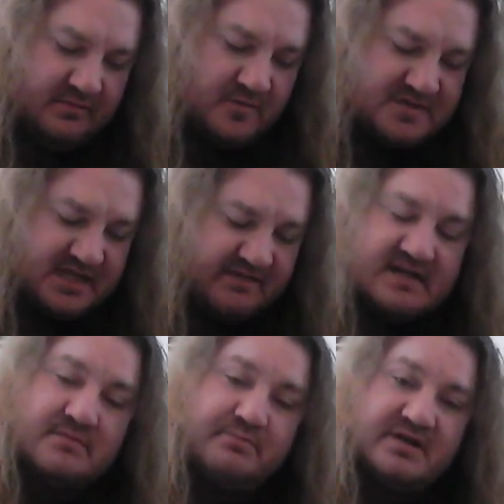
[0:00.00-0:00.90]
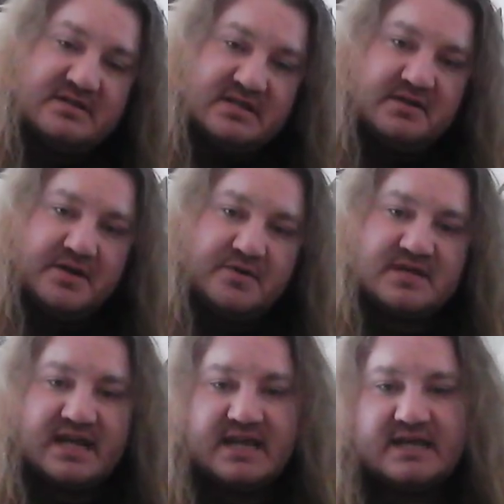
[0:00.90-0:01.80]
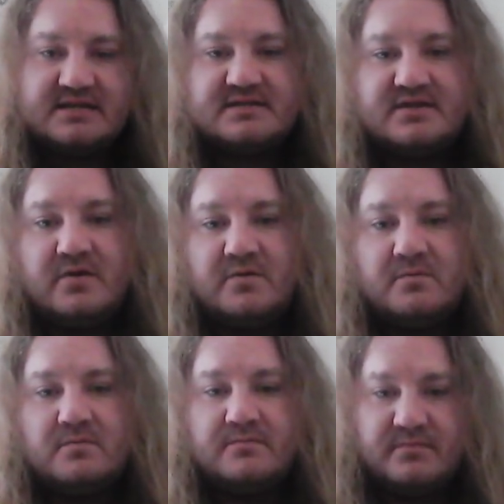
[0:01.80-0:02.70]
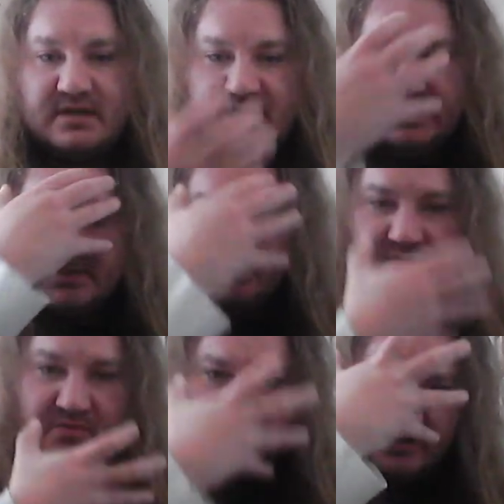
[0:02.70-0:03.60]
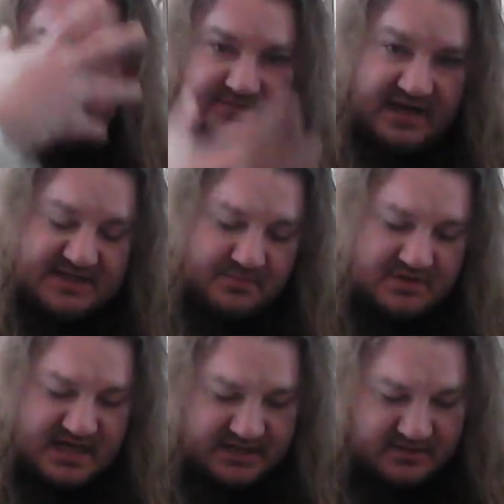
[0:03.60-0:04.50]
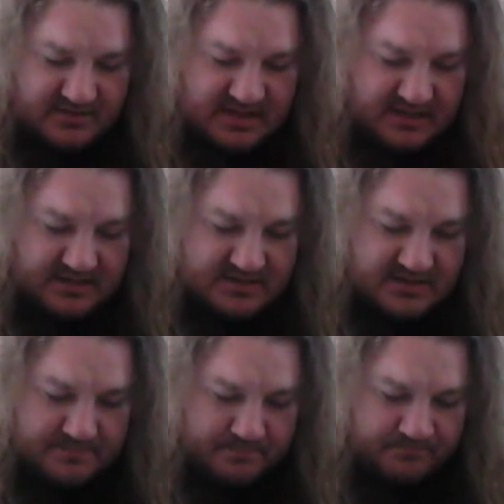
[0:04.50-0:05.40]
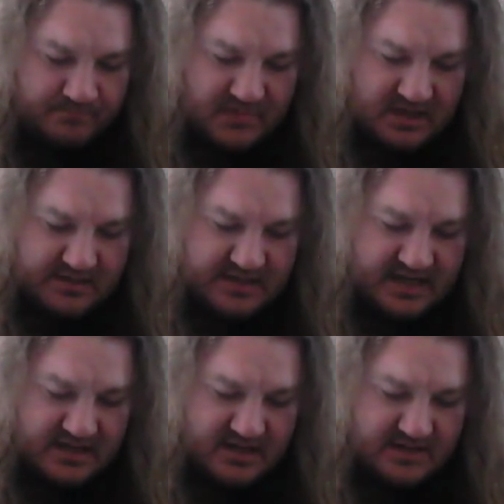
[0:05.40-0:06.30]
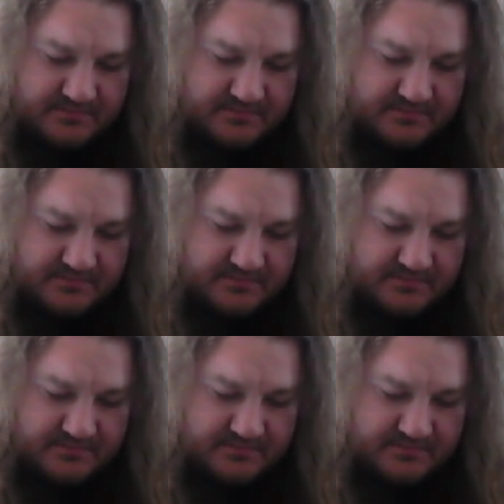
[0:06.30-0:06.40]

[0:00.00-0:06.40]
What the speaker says: Rusev has a busted nose, I guess. So he's wearing one of those face protector things. And then